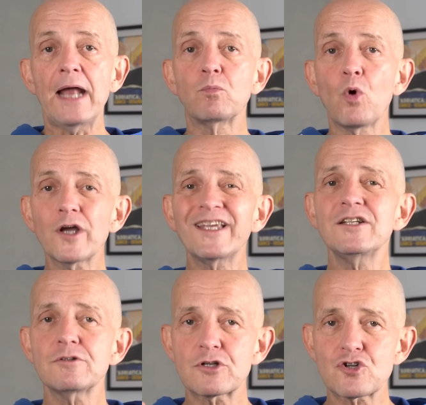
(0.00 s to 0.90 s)
and working
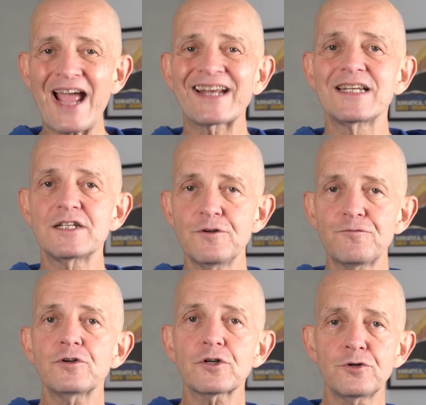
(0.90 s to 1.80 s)
to attract
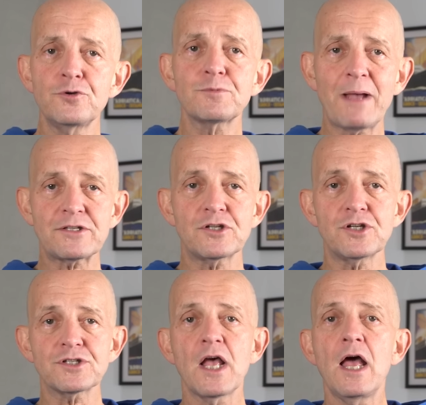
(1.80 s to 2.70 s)
different cruise
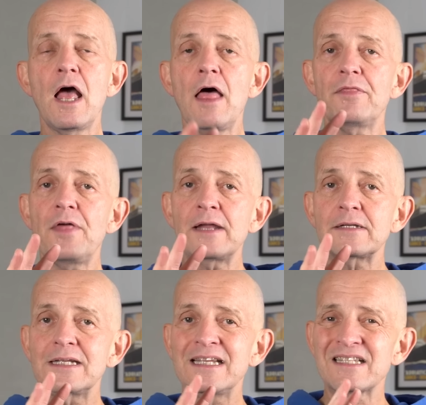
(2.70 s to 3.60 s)
passengers
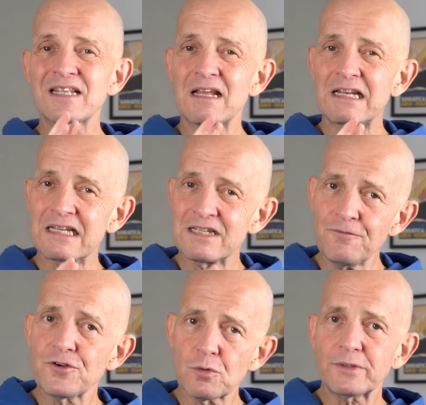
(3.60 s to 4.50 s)
that is
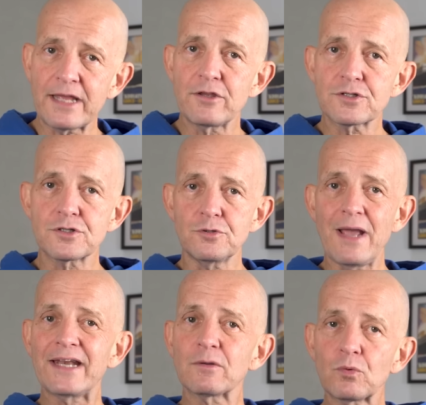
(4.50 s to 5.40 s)
different to what they used to do,
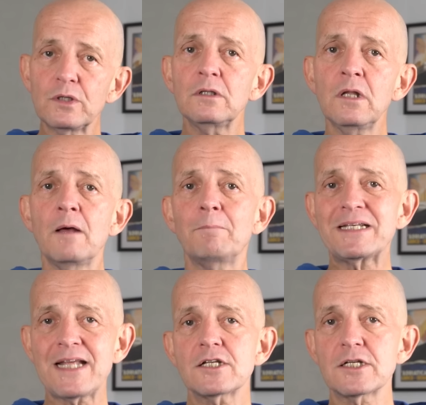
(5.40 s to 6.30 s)
and it will
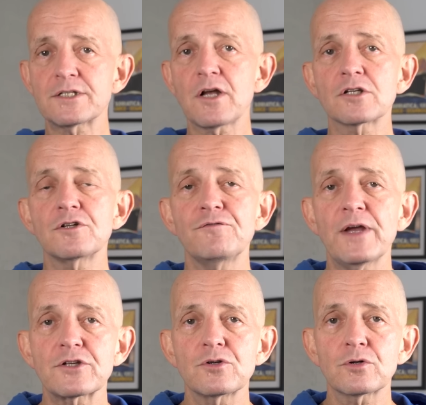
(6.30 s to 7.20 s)
potentially start to
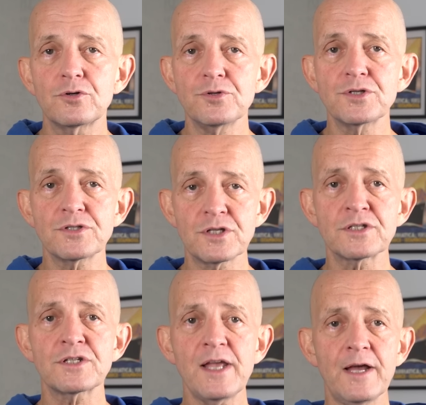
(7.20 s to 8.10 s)
affect your cruises
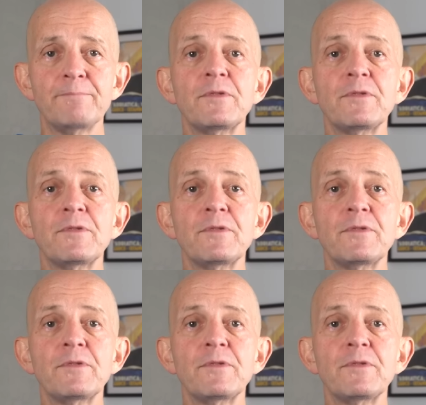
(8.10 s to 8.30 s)
this year.